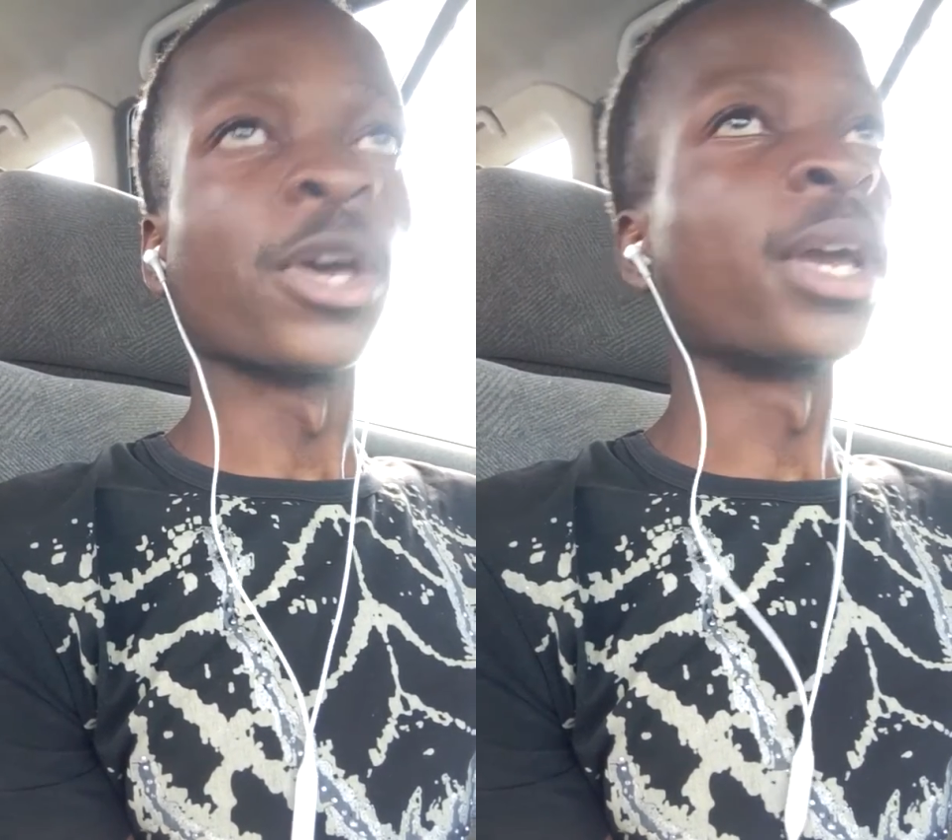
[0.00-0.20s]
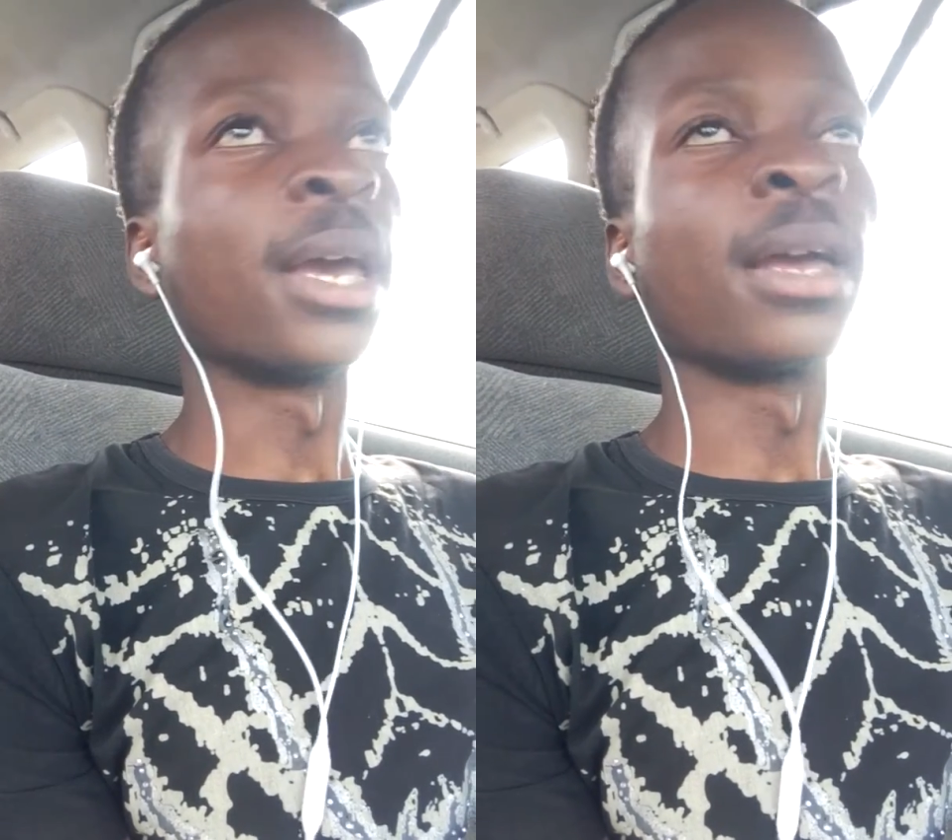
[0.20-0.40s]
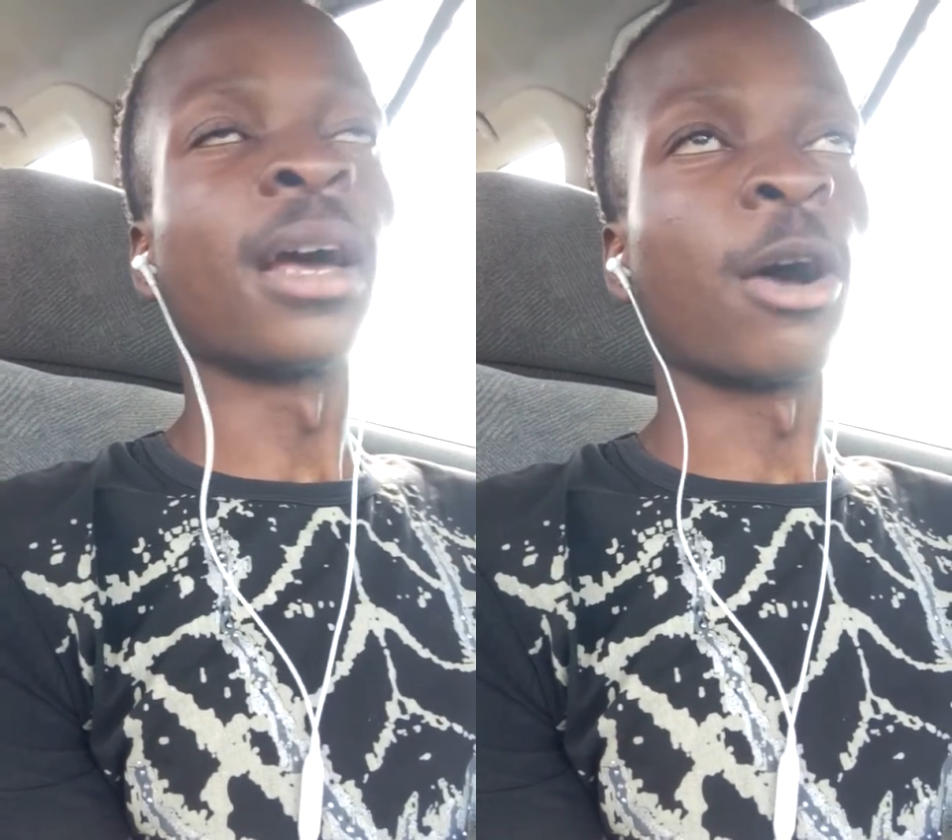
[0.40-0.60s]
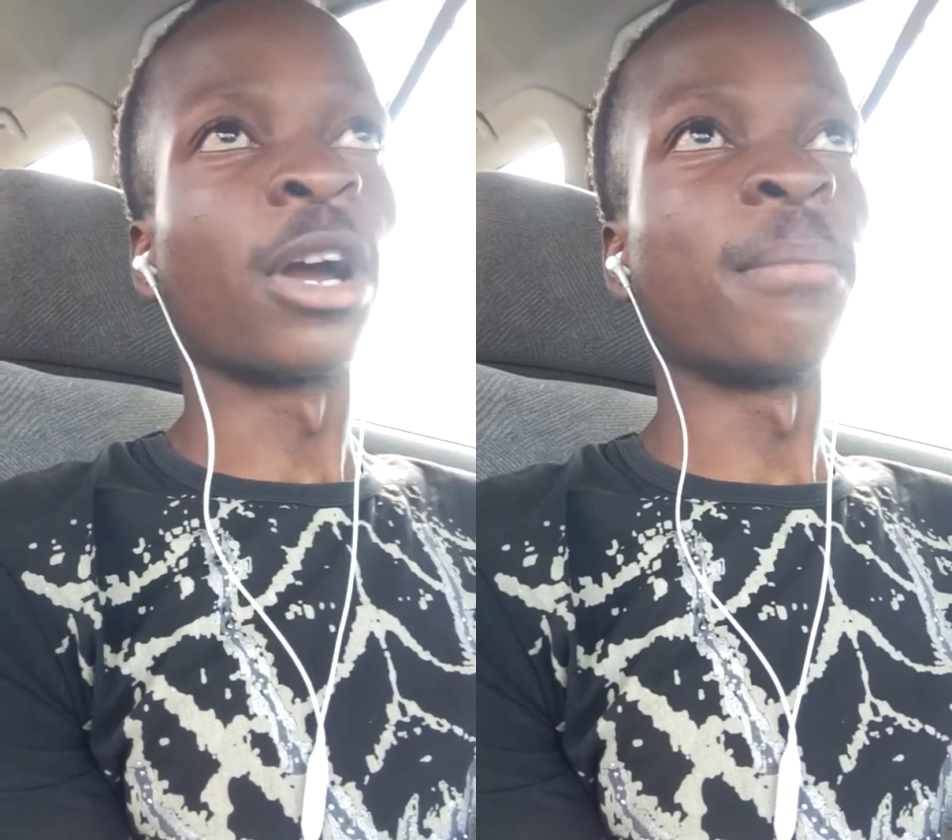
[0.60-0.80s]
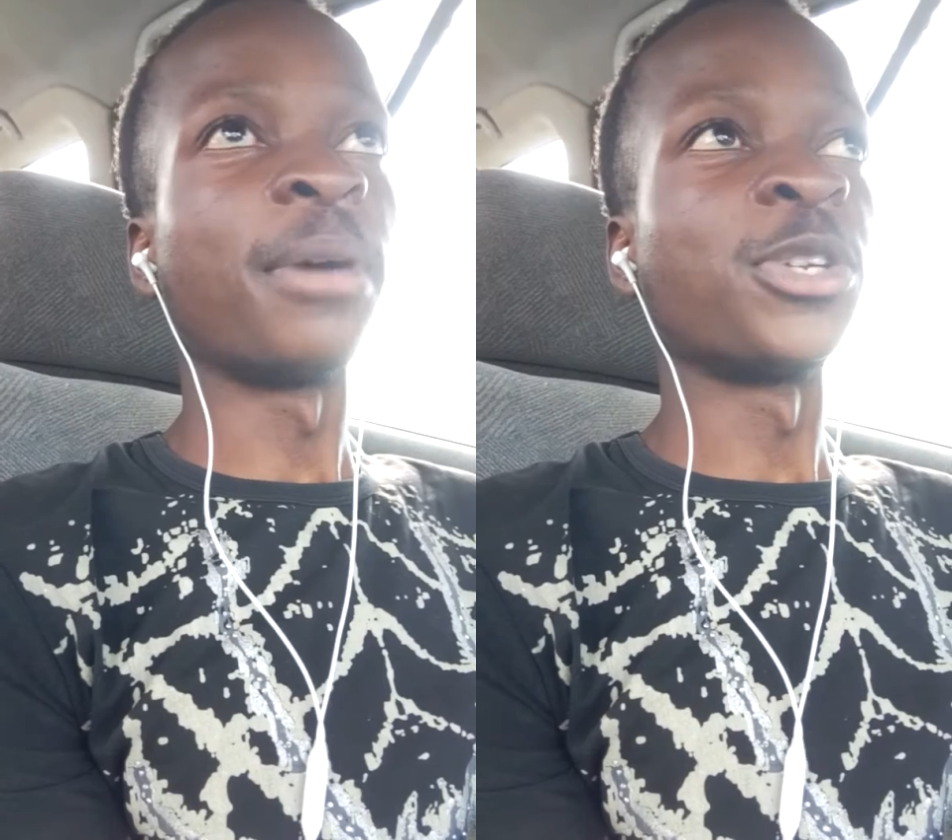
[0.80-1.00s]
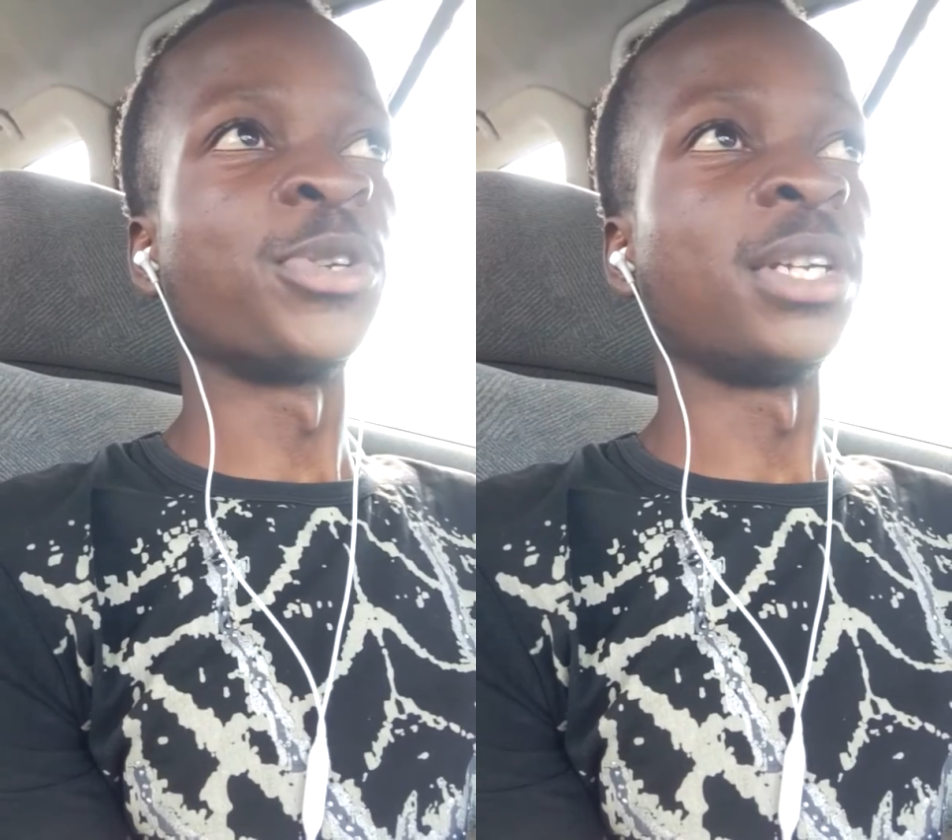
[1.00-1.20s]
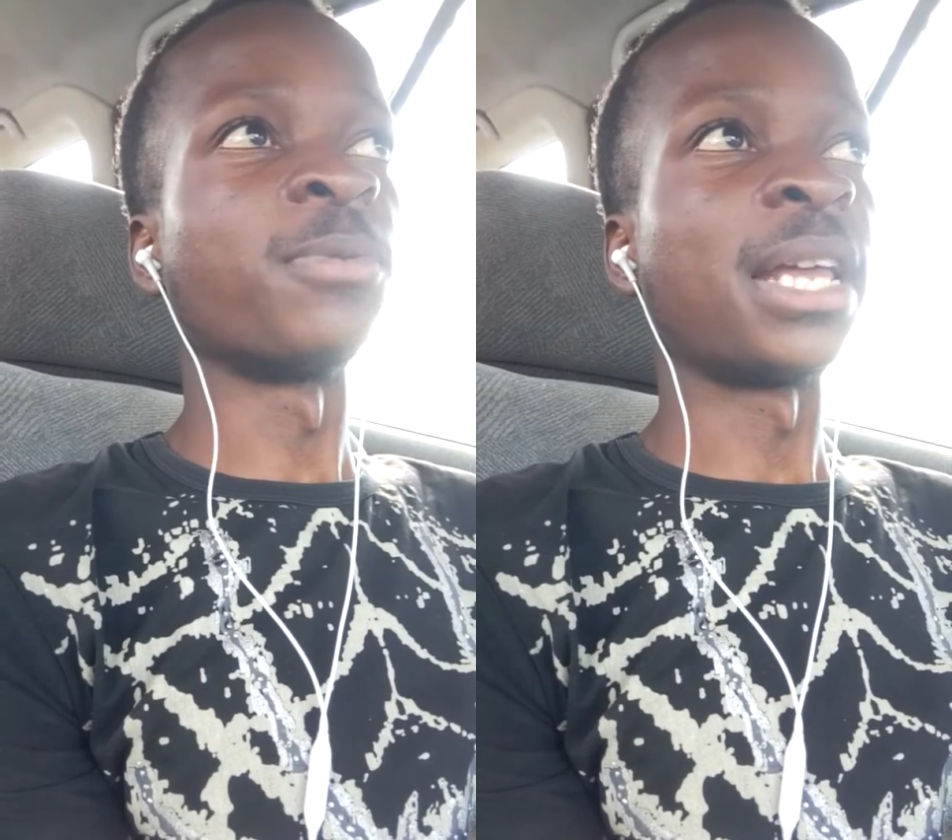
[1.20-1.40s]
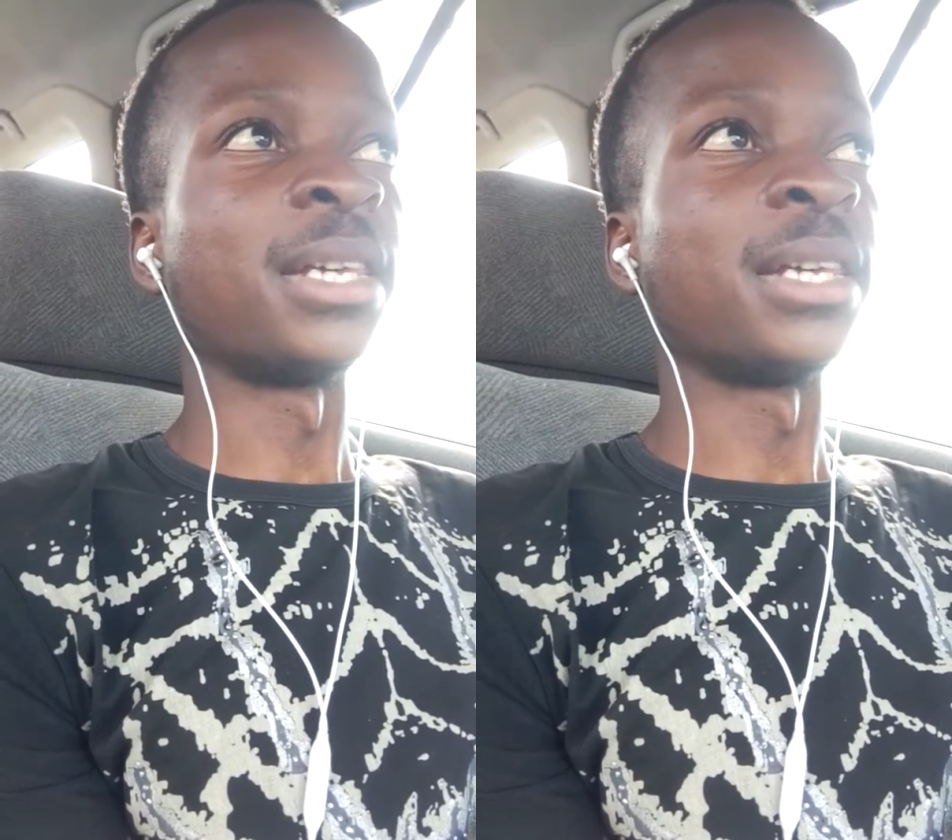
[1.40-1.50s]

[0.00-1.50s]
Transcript: okay, I'll come back to it when I